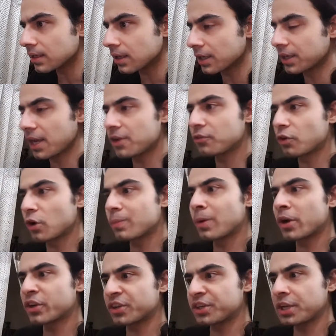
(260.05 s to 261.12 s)
contain
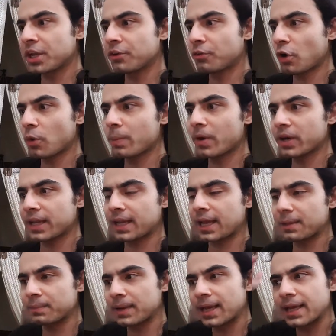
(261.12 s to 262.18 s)
robot, contain robot. And
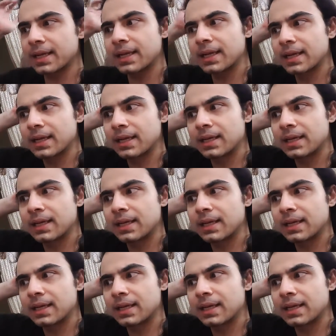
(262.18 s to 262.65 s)
I'm like,